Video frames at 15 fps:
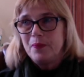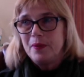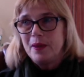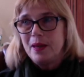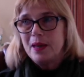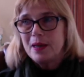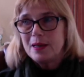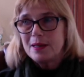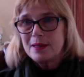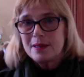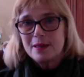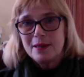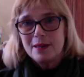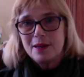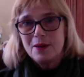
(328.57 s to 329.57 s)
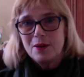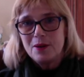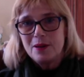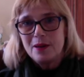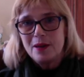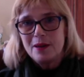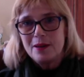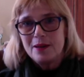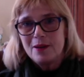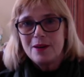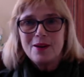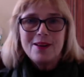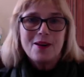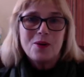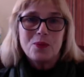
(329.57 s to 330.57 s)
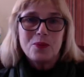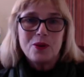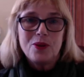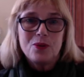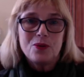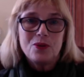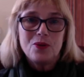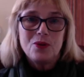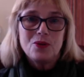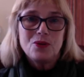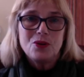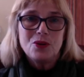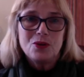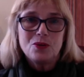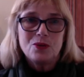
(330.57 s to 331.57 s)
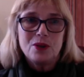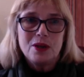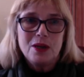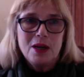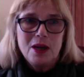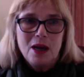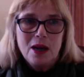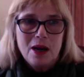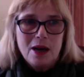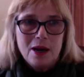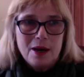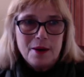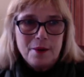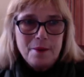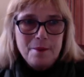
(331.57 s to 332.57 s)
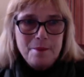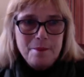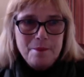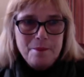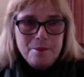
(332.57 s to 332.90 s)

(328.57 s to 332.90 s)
yes, or with your children. Um,